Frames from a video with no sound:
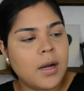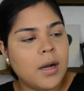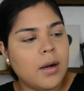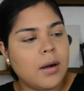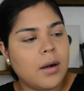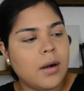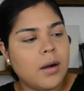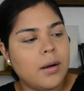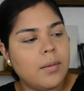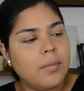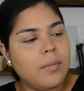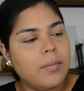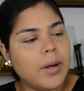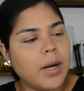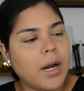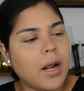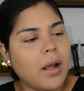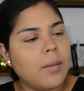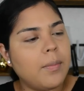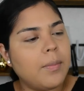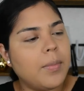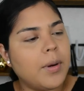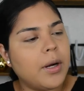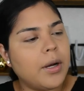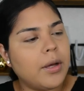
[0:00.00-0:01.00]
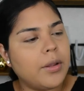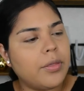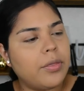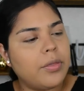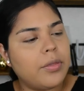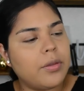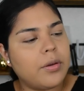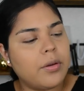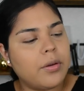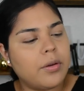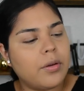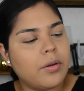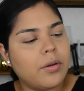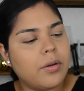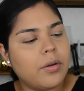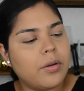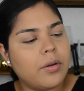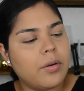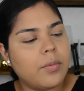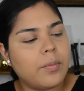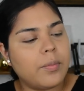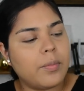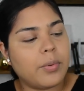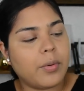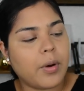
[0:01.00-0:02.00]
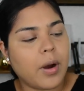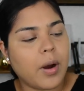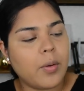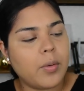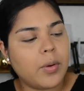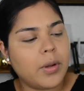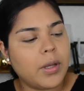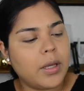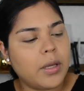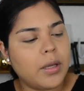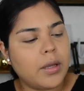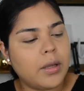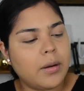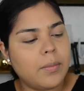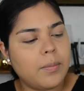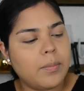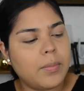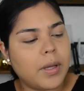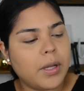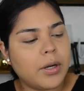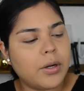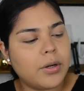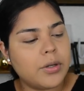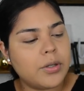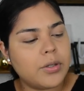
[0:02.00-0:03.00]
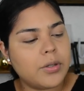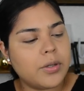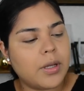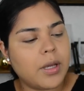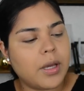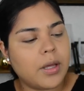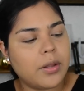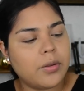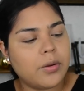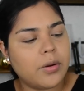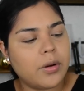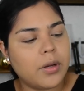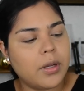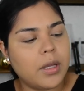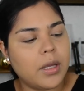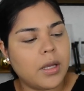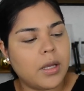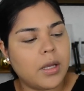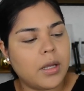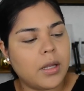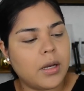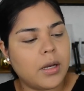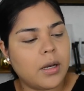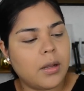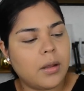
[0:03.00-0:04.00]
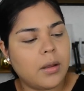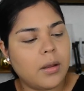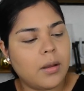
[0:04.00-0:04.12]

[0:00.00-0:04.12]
But I bought the Brow Kit, Better Together Kit.